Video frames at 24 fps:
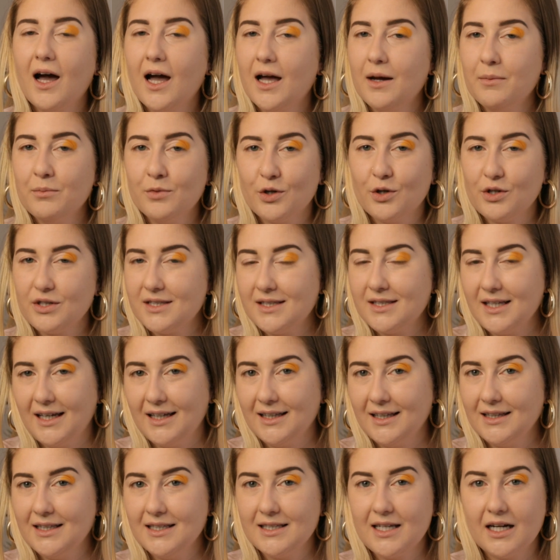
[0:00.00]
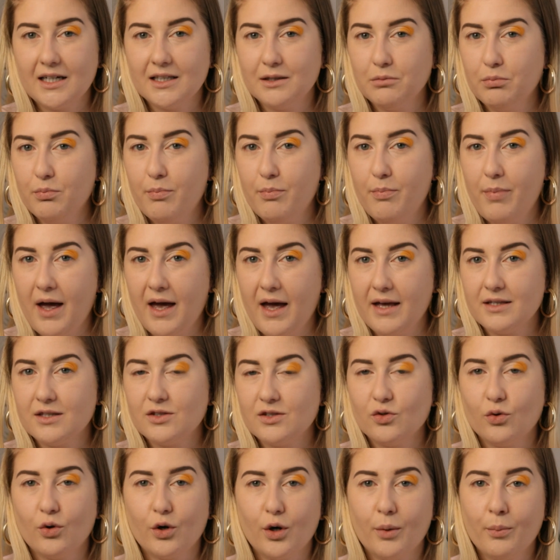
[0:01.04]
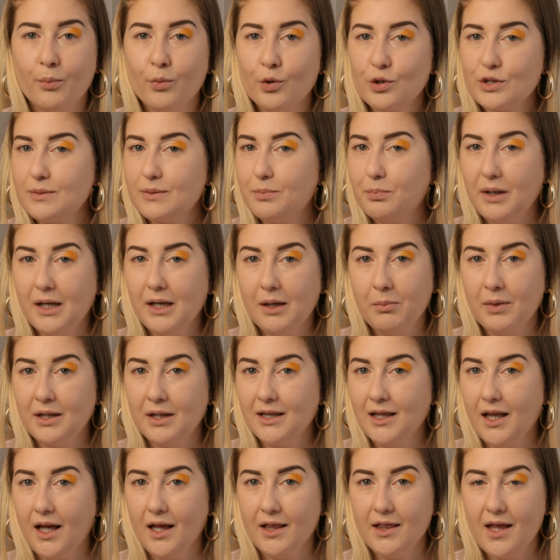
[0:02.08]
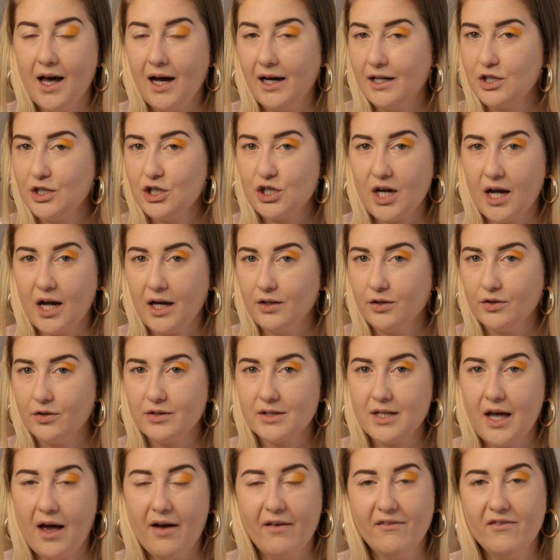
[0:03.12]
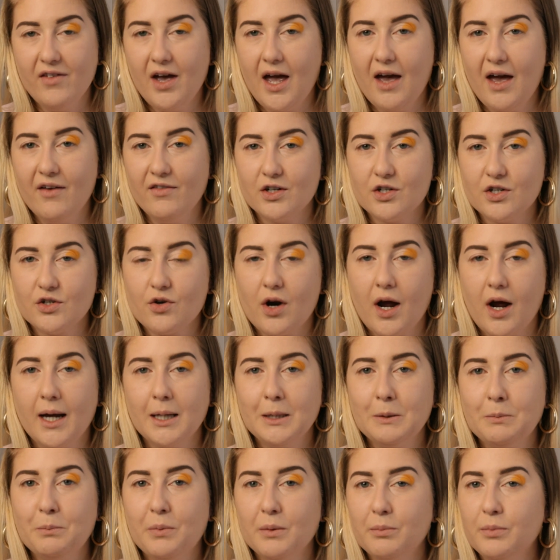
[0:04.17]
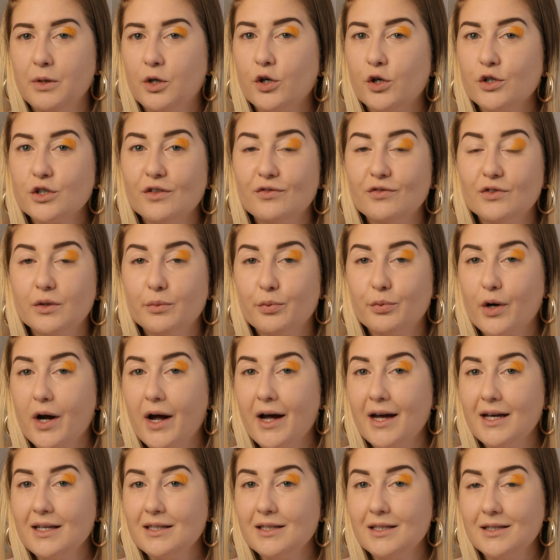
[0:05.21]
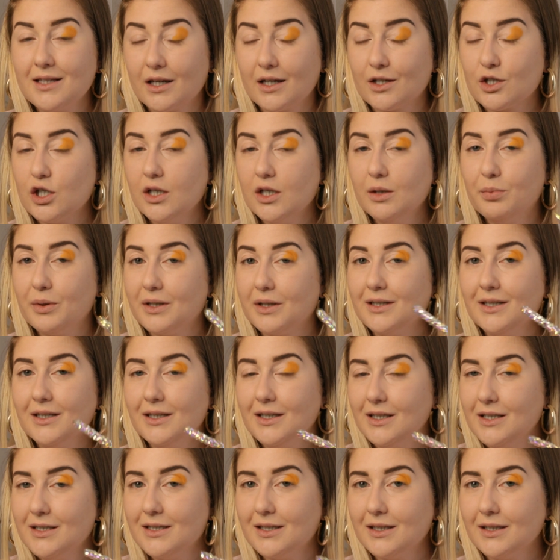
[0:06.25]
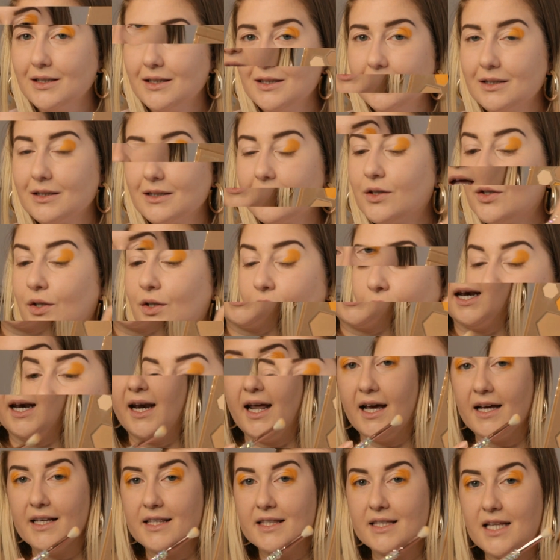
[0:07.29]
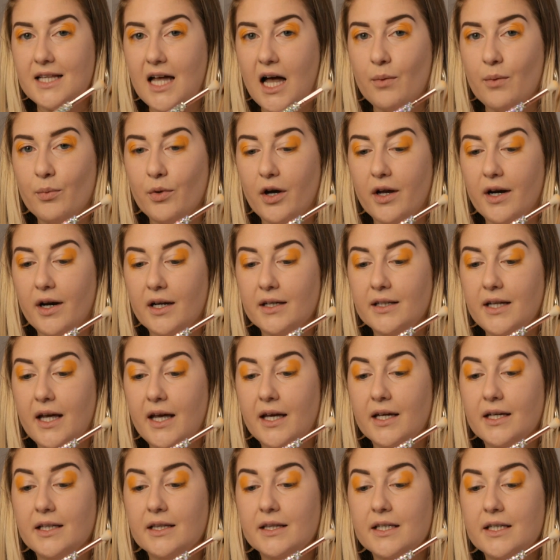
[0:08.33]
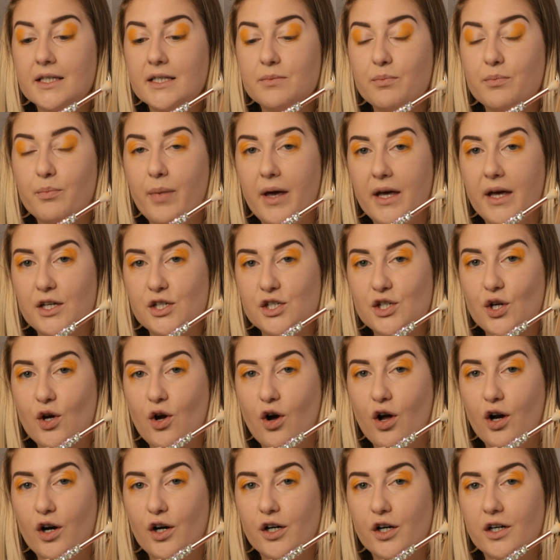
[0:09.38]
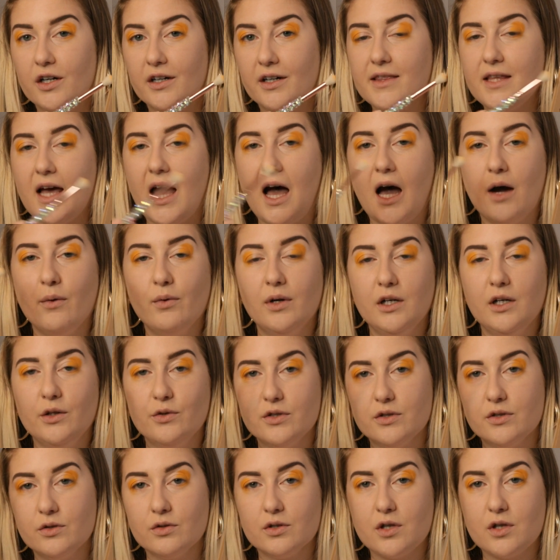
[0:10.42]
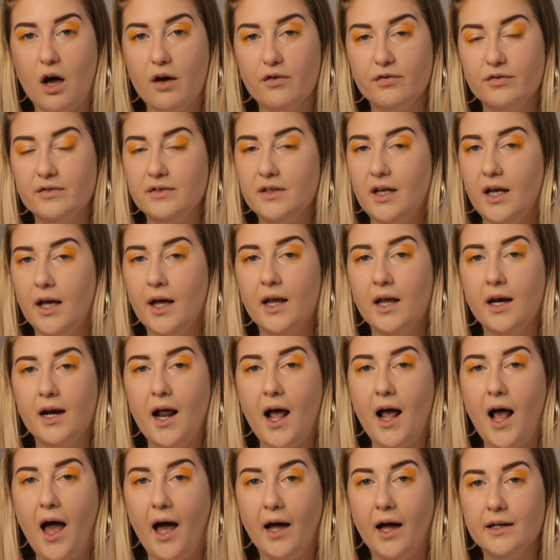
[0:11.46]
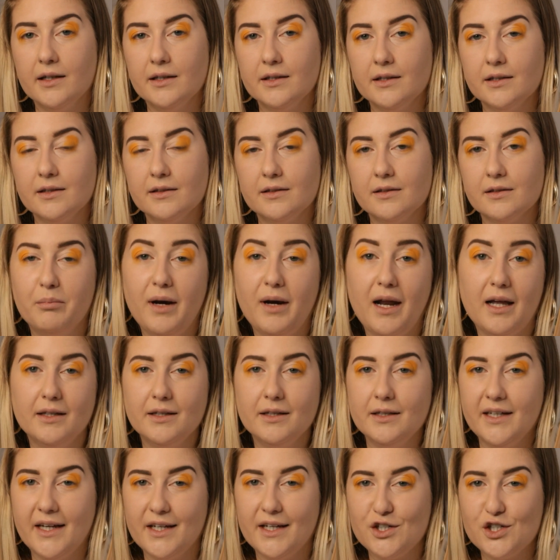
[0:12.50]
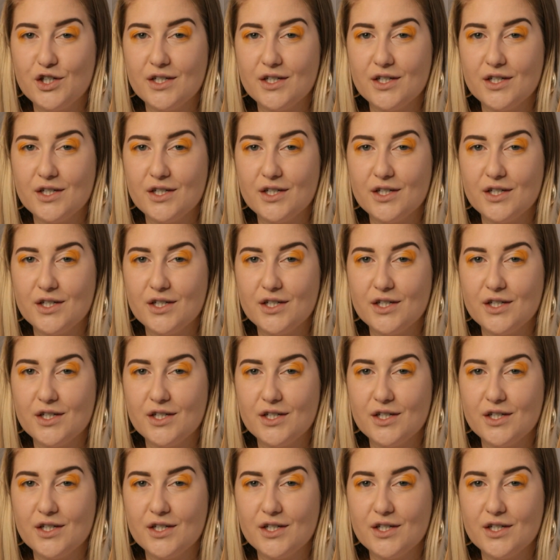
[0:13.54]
I am not saying these are the best or most pigmented eyeshadows I've ever tried, but because of the price, it's actually pretty decent. Next, I'm gonna take this beige color that I will use to soften and blend the